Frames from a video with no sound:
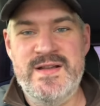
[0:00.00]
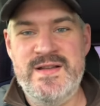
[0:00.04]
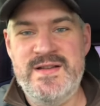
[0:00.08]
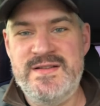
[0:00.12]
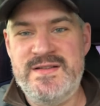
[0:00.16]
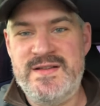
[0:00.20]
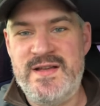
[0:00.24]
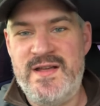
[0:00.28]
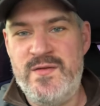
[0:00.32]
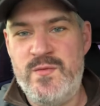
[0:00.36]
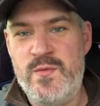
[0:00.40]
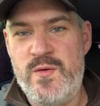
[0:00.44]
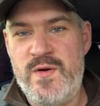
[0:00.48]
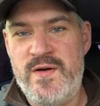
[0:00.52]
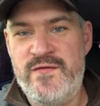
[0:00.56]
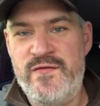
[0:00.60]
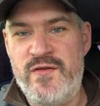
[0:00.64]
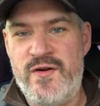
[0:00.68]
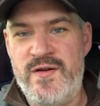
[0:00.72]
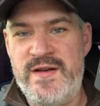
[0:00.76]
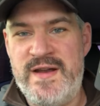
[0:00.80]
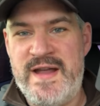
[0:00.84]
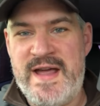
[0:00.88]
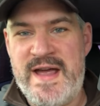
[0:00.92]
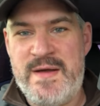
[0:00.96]
So the one I've
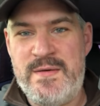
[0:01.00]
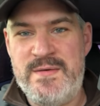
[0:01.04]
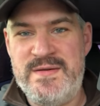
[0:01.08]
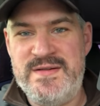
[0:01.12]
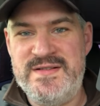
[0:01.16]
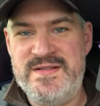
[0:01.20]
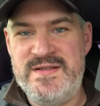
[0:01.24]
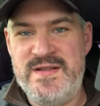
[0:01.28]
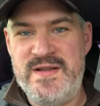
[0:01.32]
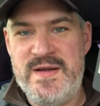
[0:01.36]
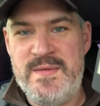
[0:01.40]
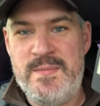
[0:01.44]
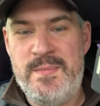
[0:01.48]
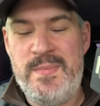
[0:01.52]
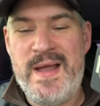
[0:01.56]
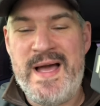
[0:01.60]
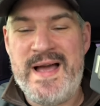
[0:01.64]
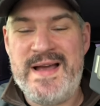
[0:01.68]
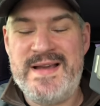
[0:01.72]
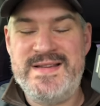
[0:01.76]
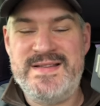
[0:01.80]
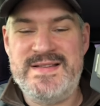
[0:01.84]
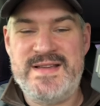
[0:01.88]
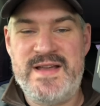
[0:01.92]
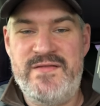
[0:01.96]
got now is the
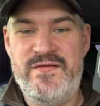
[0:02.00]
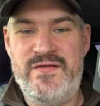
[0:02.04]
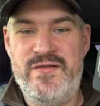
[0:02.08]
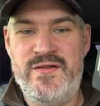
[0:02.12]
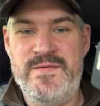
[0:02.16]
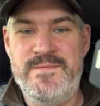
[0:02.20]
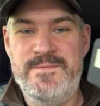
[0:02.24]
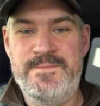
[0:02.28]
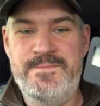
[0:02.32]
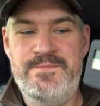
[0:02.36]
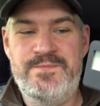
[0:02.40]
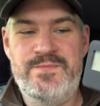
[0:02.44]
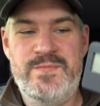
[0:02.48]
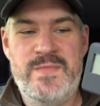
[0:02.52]
Black 7.